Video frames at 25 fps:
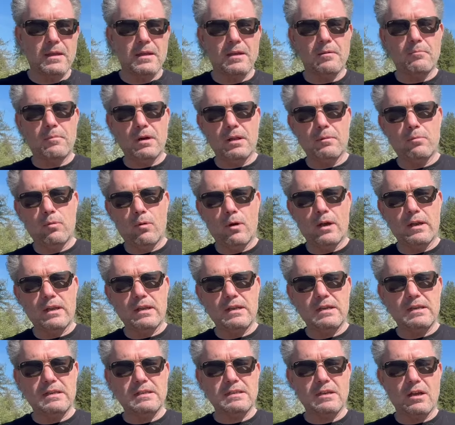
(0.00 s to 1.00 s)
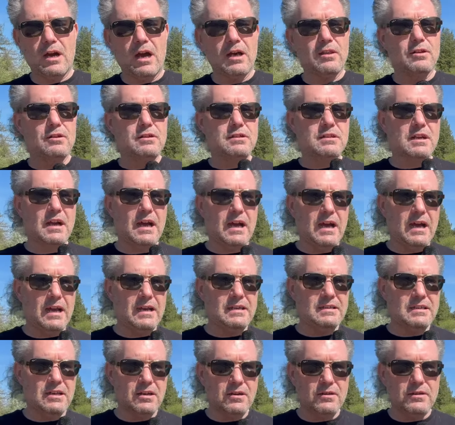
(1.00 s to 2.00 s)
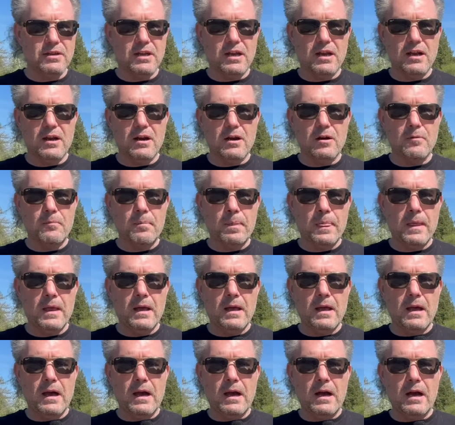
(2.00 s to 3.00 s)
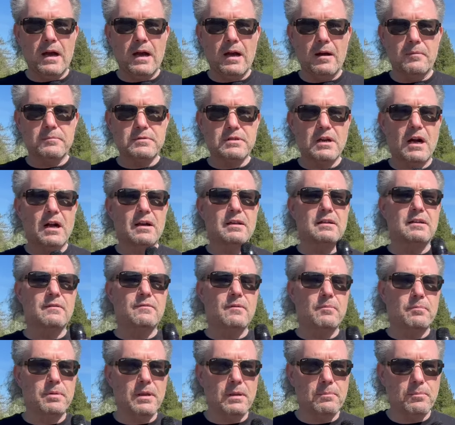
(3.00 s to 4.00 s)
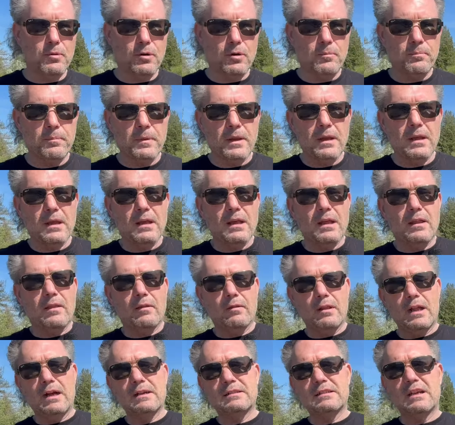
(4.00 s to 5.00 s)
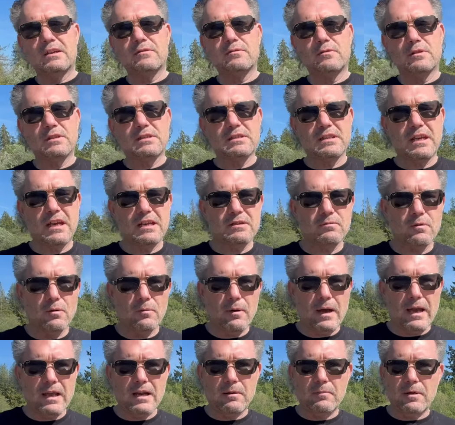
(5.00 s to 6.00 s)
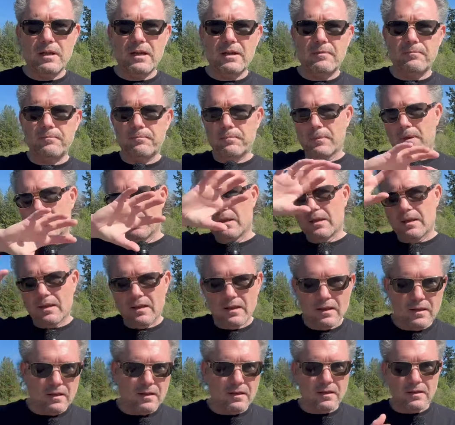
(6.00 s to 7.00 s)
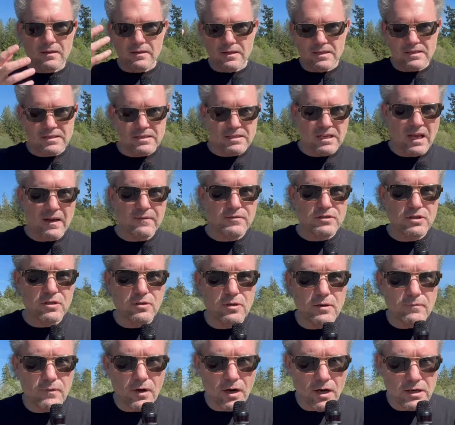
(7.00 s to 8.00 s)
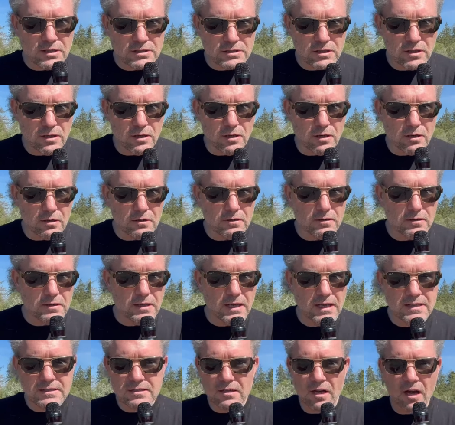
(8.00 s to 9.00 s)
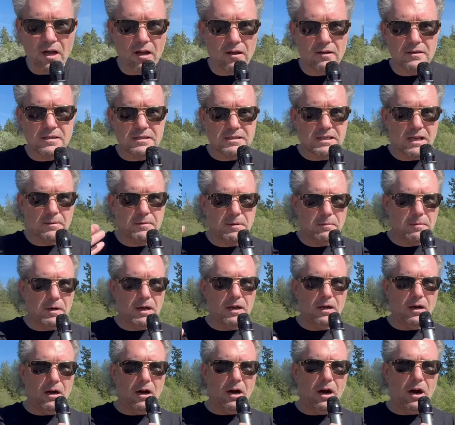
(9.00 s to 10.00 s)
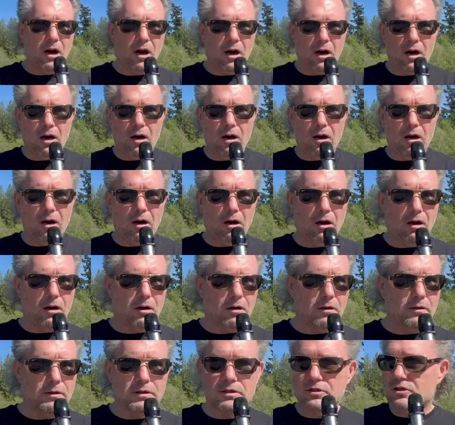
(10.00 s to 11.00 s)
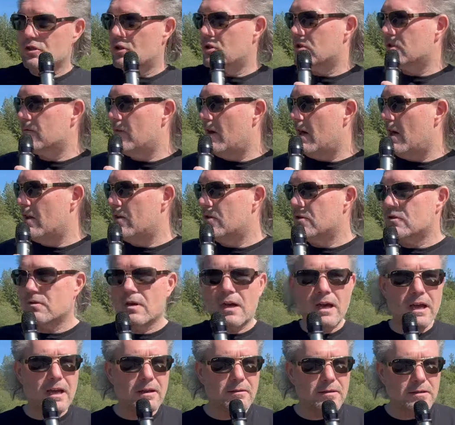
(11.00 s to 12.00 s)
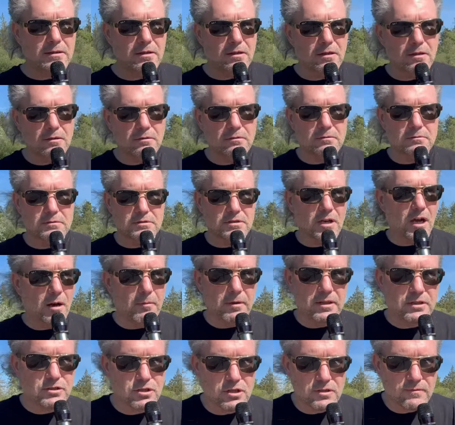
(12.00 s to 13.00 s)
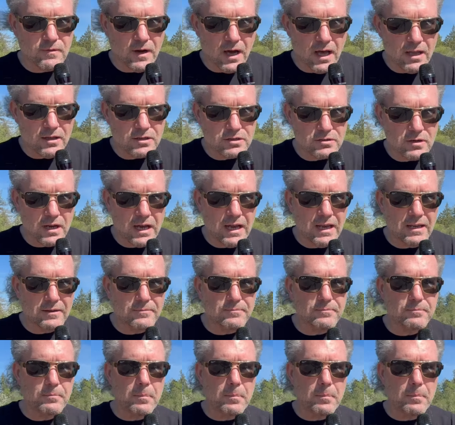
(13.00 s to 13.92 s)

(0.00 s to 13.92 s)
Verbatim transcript: But the point is, others guys here and there, um, talking to different people, a lot of times what they say is, well, wait a minute, this stuff's universal. It's all accepted by all the church fathers, right? You know, it's all about the church fathers, right?